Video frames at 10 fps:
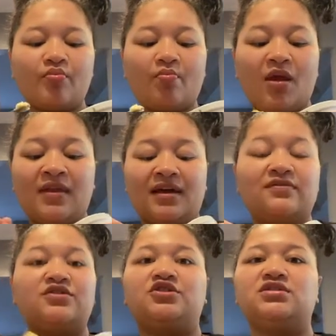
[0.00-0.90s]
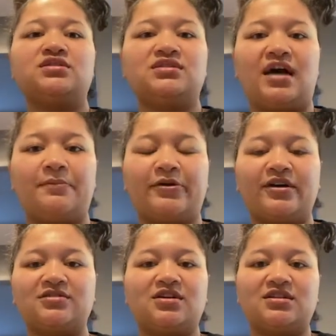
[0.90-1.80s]
Like for surely the top part,
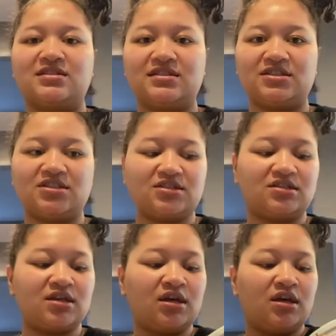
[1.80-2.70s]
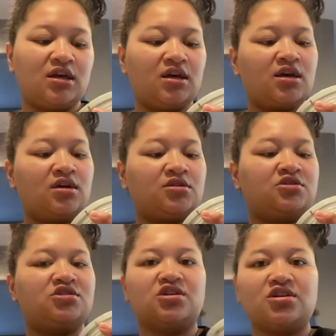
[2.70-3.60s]
because honestly it's just
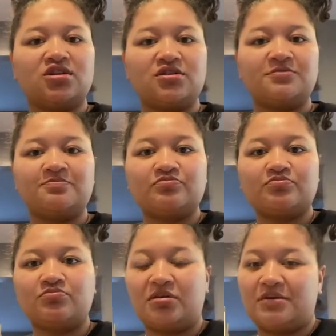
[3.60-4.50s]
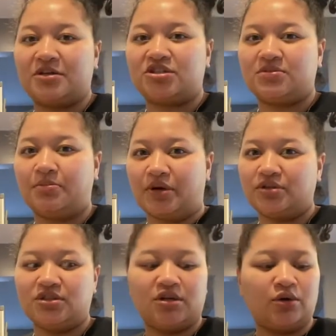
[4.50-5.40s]
sugar pretty much
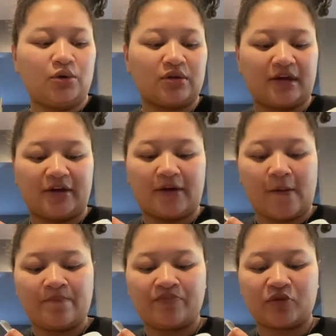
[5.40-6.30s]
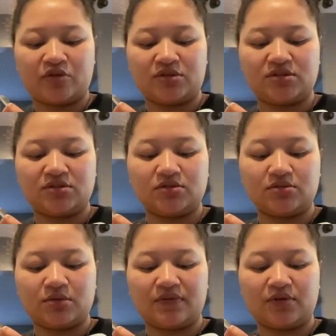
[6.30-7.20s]
burnt or like crystalled,
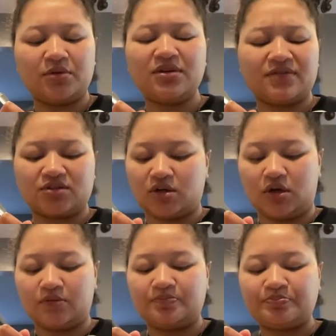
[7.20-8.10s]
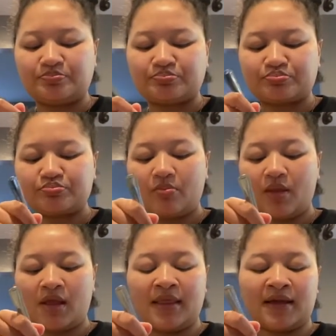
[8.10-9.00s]
whatever it's called.
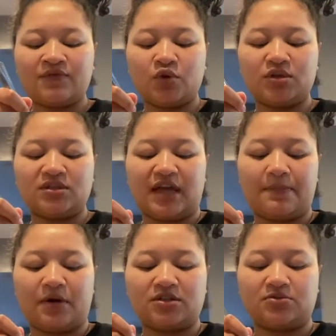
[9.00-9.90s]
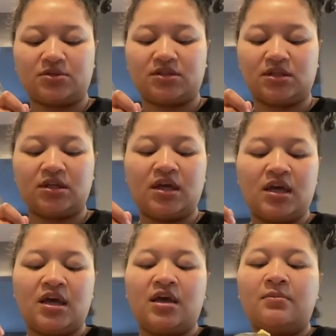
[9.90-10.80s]
Like of course that part's really good,
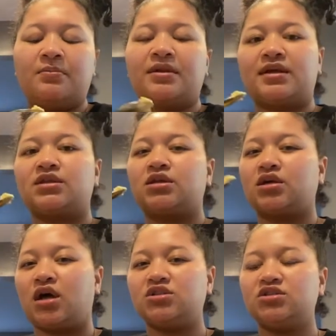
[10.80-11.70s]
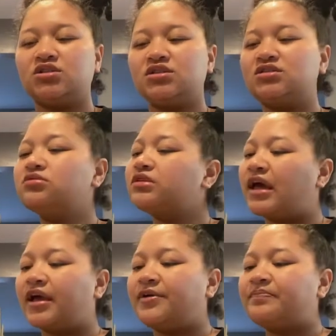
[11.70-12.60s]
but like the custard, it's
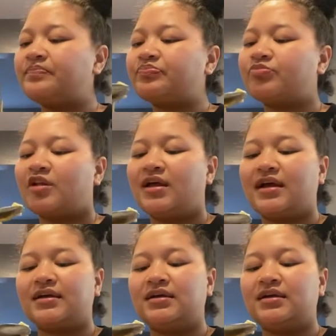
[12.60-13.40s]
okay. Like